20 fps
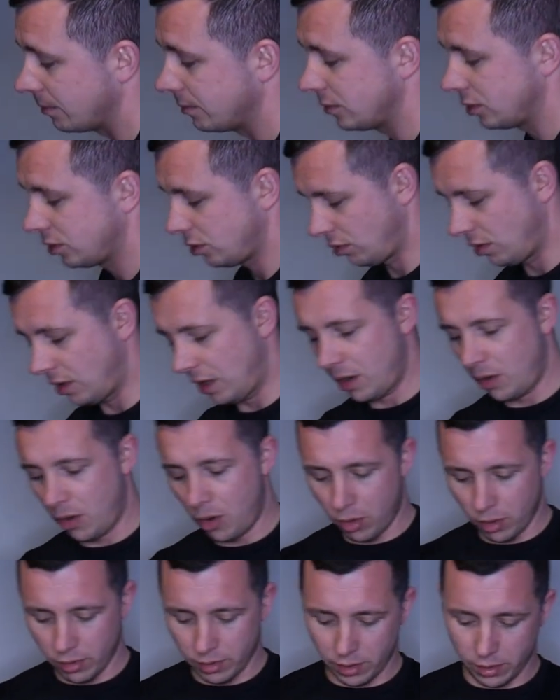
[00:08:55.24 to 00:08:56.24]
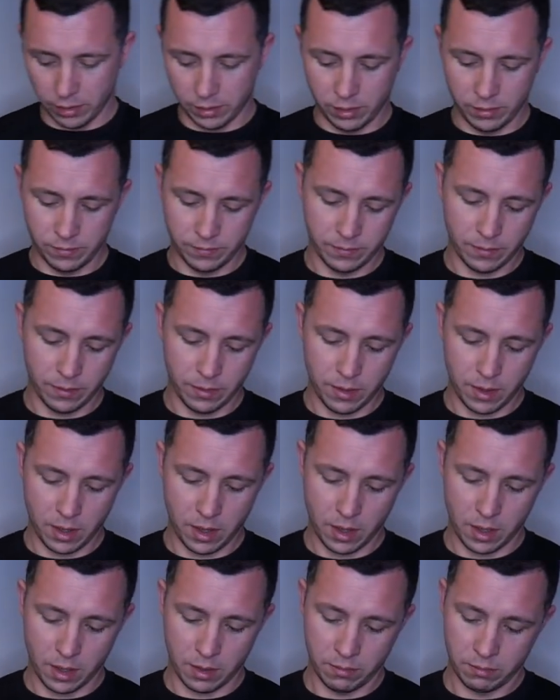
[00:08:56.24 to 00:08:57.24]
So I ordered
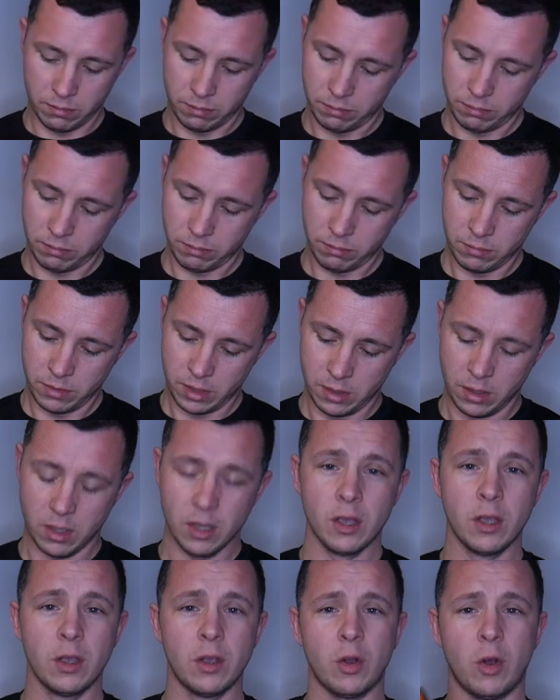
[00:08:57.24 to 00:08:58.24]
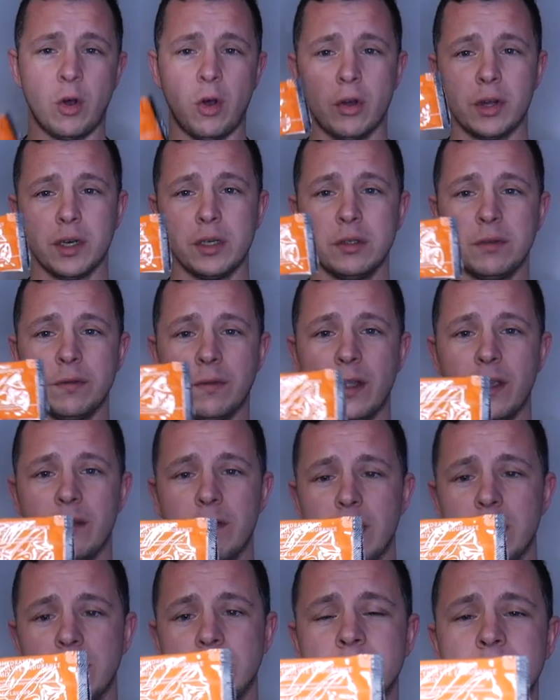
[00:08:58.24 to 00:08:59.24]
the orange
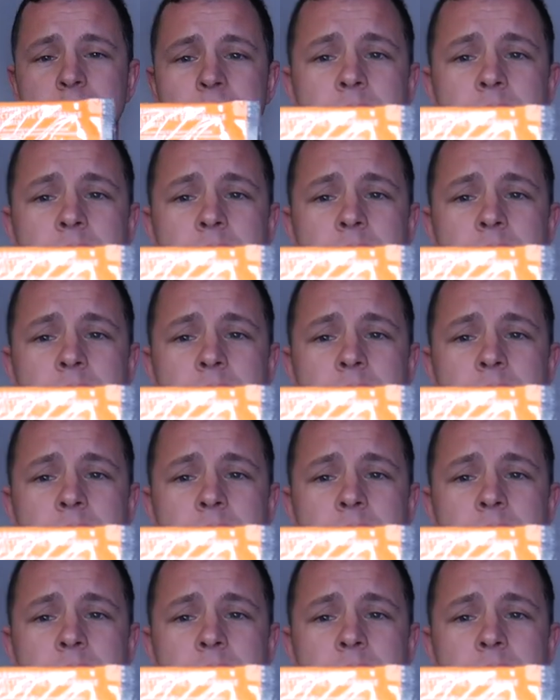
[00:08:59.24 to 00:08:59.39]
flavor.